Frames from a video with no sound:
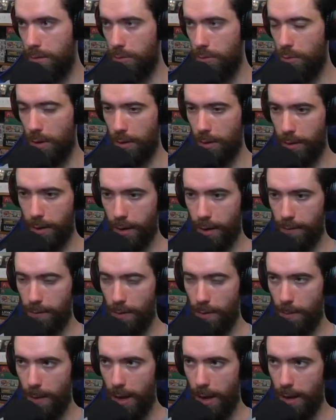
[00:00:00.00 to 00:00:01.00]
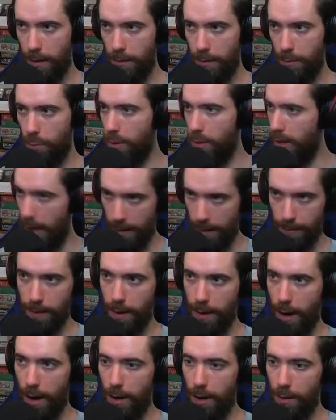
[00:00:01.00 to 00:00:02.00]
Struggling against the man. We hit
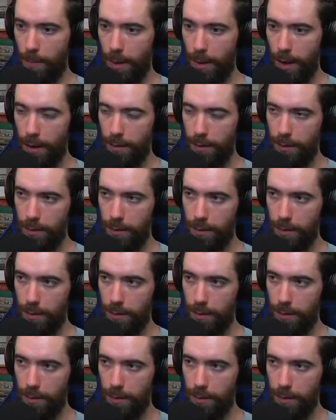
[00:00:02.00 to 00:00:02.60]
the Iron Man.